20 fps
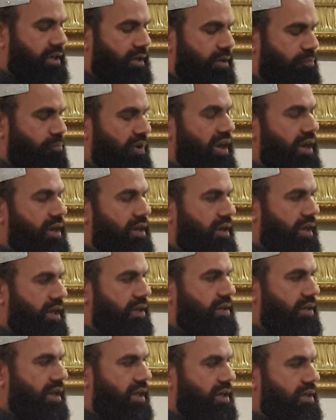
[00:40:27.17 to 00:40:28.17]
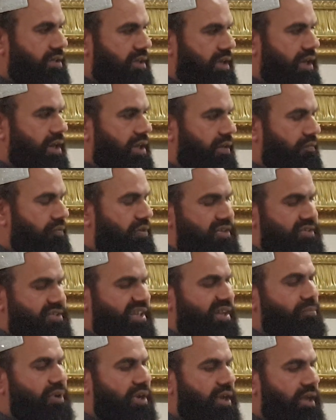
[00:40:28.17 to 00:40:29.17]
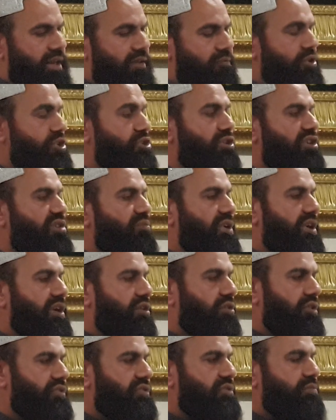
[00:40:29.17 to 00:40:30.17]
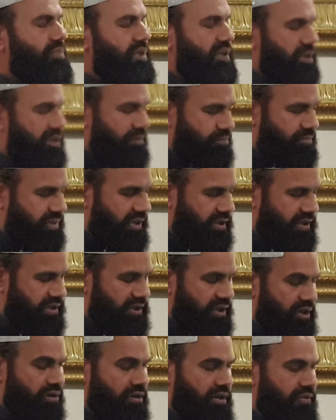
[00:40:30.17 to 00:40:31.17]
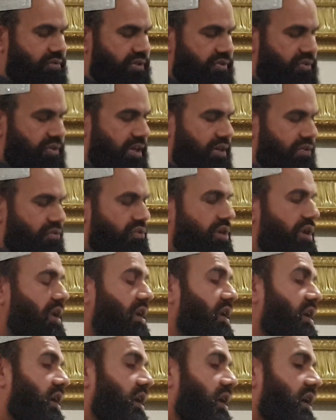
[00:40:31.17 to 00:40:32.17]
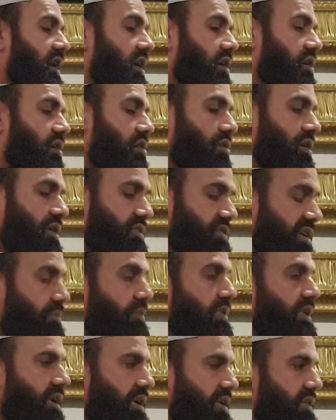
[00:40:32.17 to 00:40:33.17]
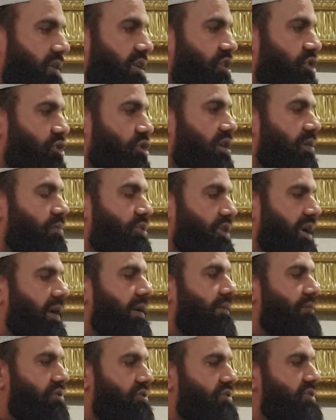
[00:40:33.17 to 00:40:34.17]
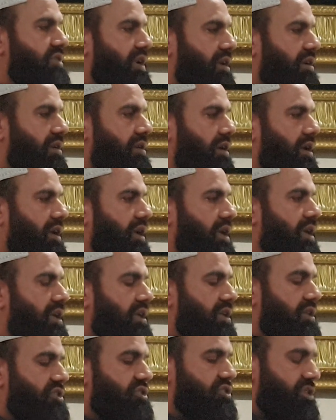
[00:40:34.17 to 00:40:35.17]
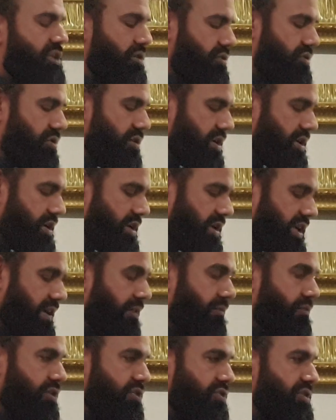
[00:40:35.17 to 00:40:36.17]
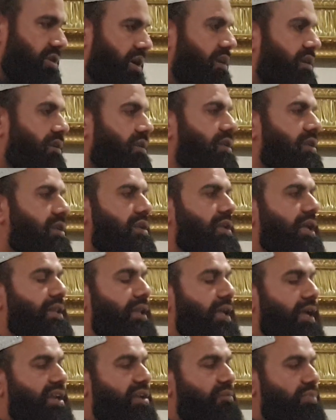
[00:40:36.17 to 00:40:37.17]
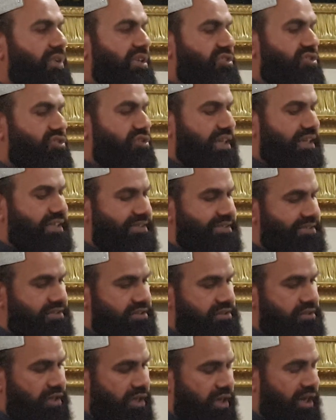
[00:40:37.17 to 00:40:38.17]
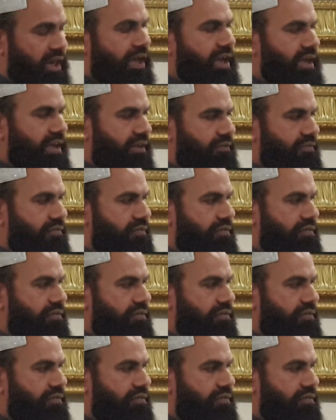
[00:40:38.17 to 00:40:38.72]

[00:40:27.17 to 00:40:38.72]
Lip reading: pain and taklif. In Islamically, we shouldn't bring this, but in the law of this country, or in some countries in Europe, you have to stun. So if you stun, an animal stays alive